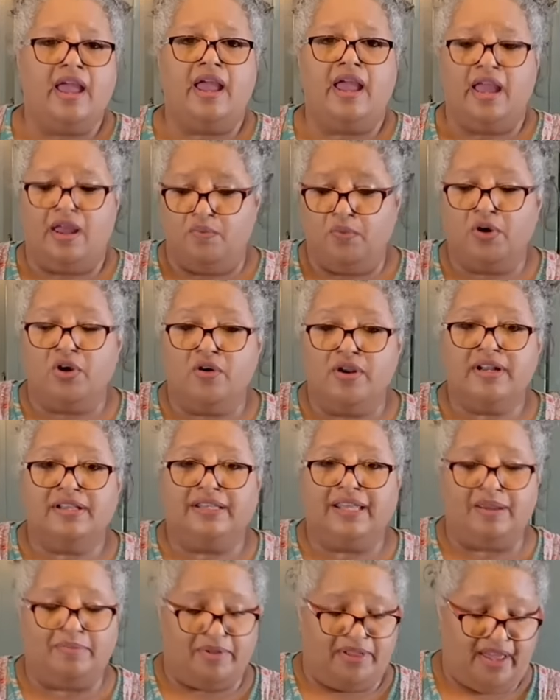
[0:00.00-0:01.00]
And we're going to
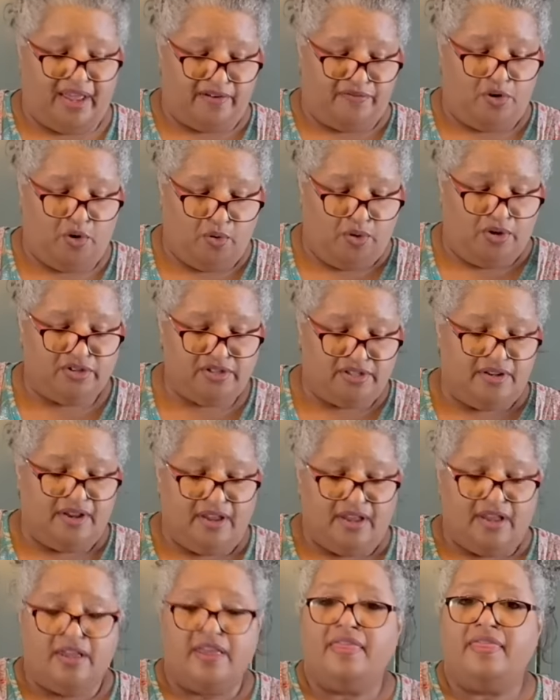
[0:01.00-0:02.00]
label that, of course.
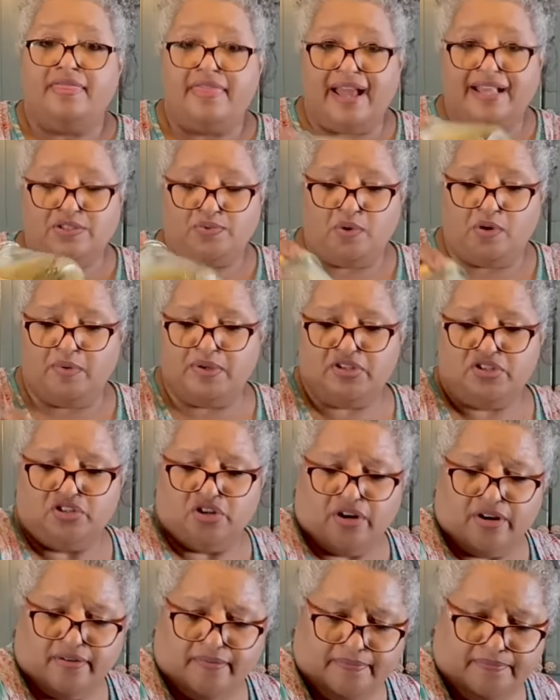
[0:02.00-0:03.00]
That's where we
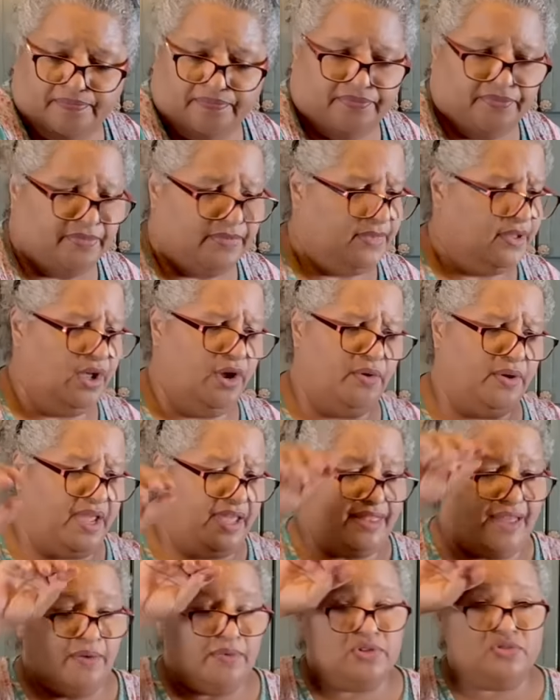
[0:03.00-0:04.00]
start. Okay,
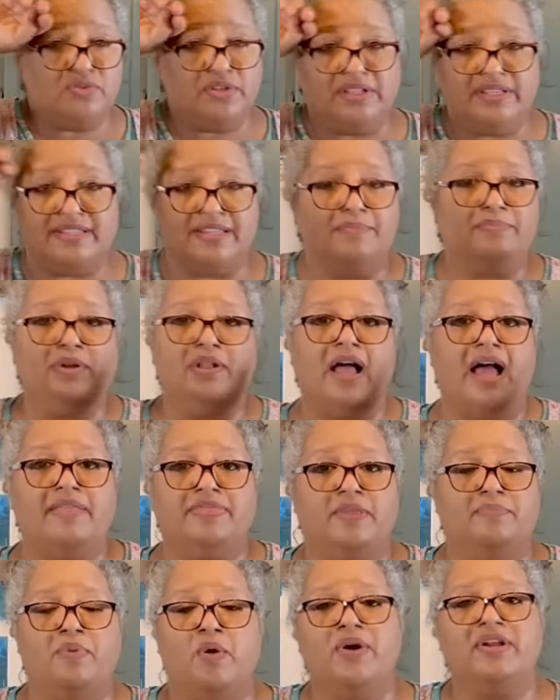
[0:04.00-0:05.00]
that was really simple.
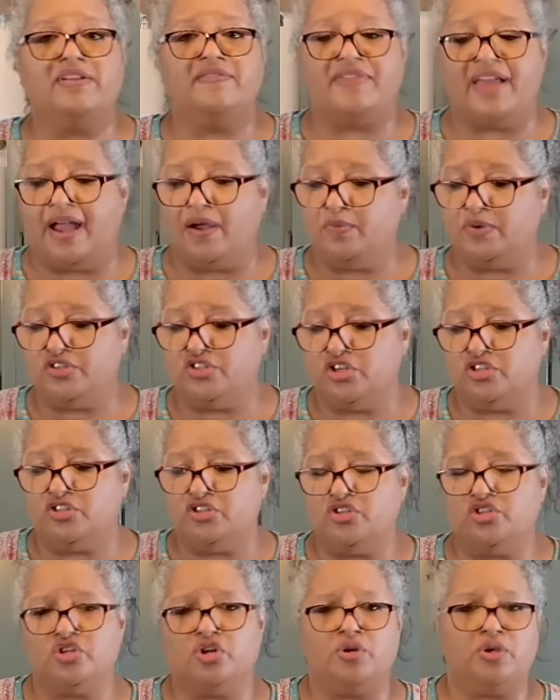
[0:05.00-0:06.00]
The point of that was just
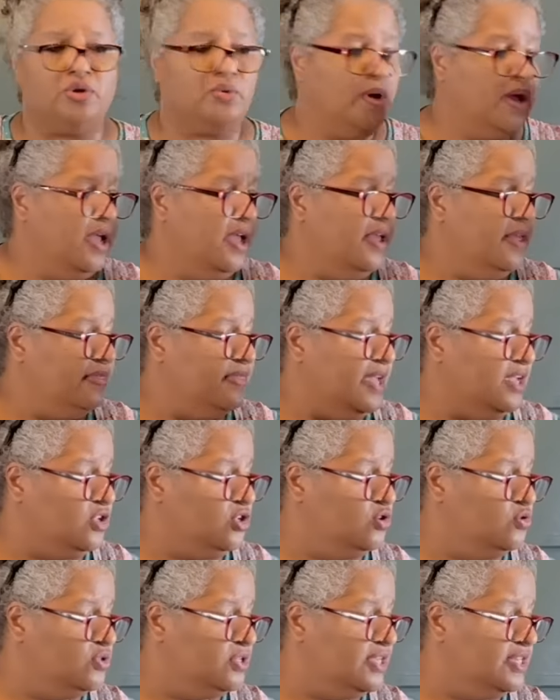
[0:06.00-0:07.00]
to show you that
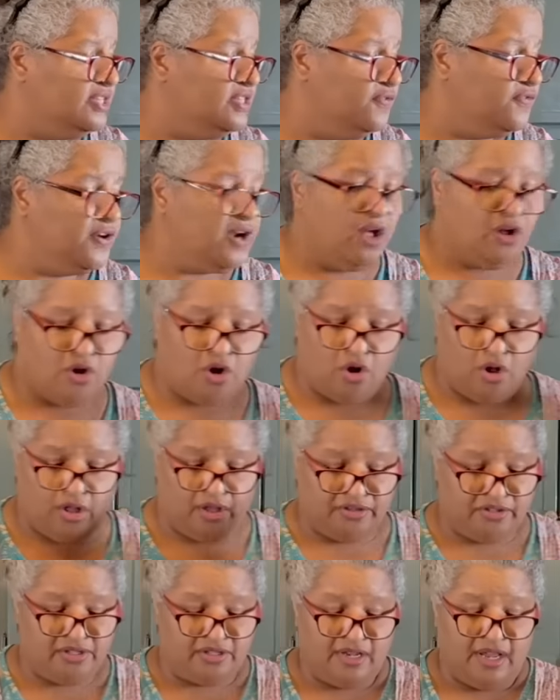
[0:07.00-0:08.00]
using different
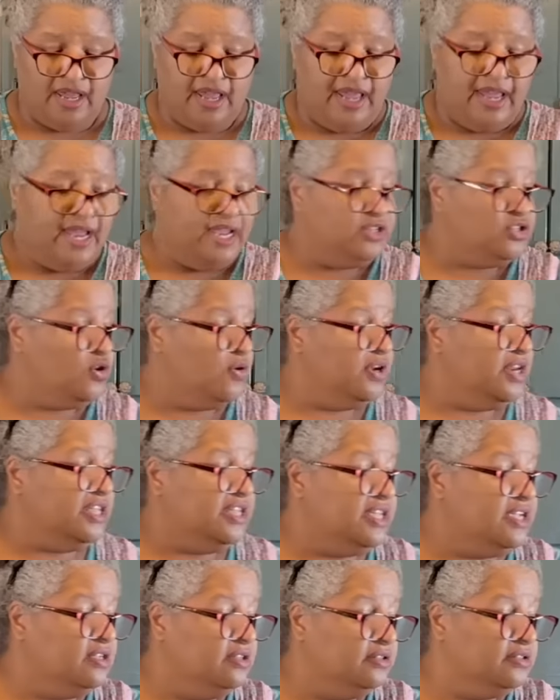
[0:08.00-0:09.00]
alcohols is going to
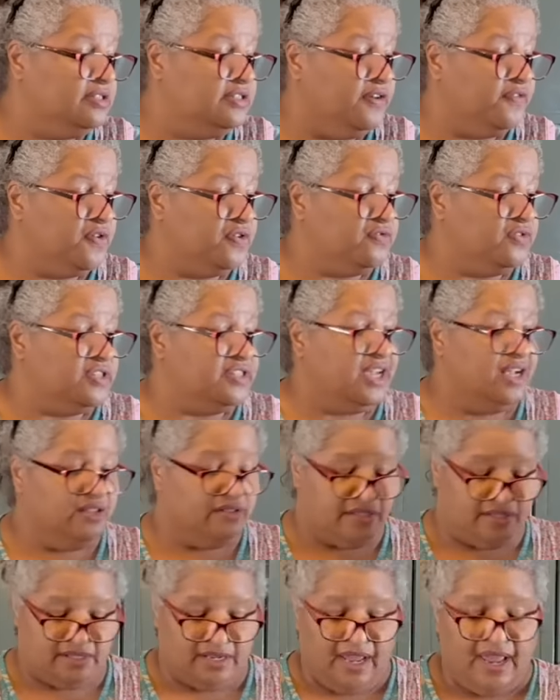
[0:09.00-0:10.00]
yield different
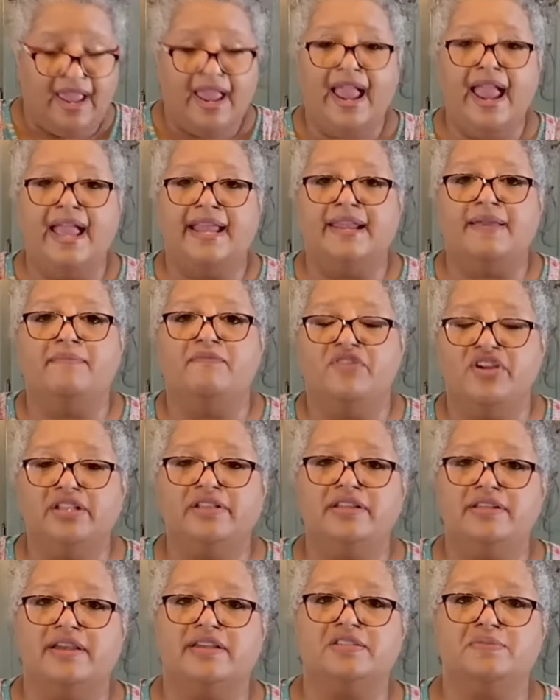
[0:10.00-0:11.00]
results. And it
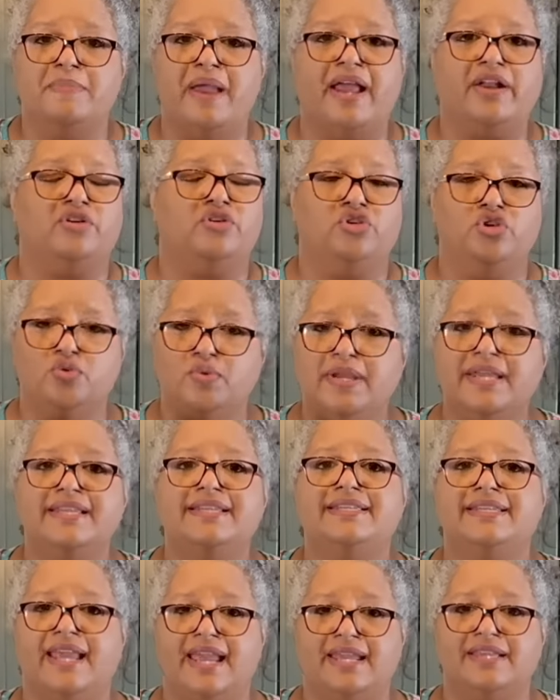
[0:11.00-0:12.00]
really does matter. You can
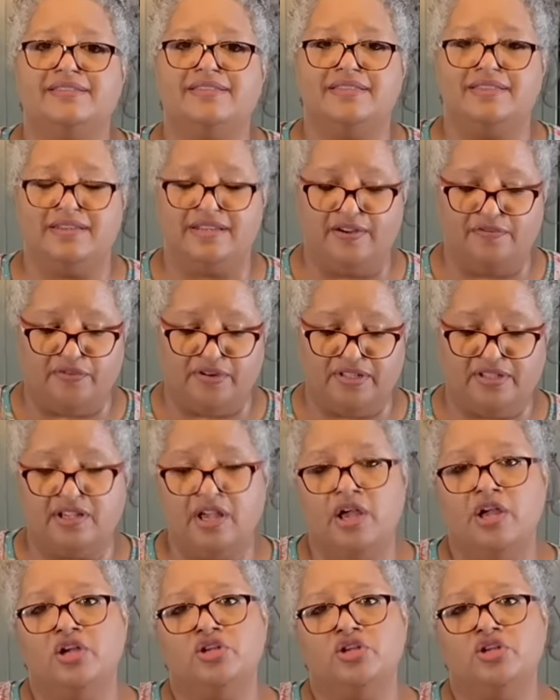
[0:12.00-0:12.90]
taste the difference.